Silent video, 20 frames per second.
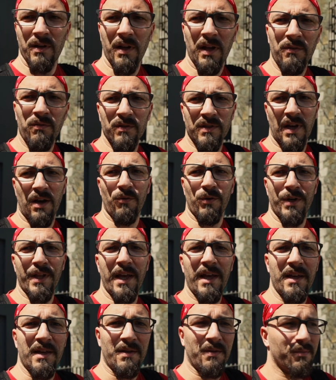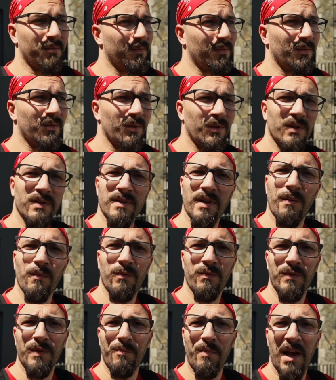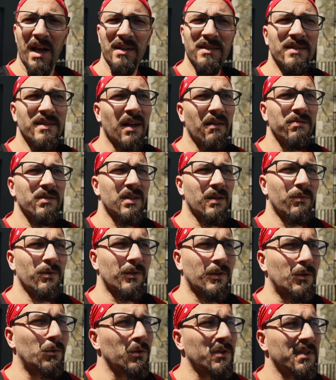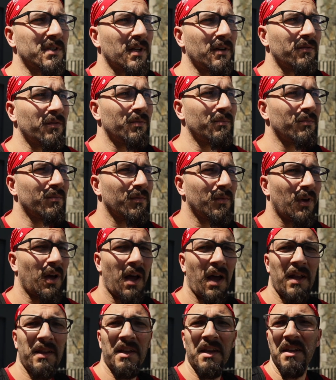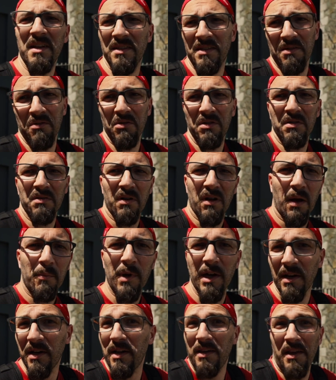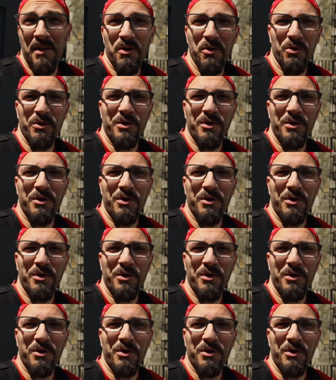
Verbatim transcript: That was our day. Some of the bad stuff, some of the good stuff. I think it's good. I'm gonna get a new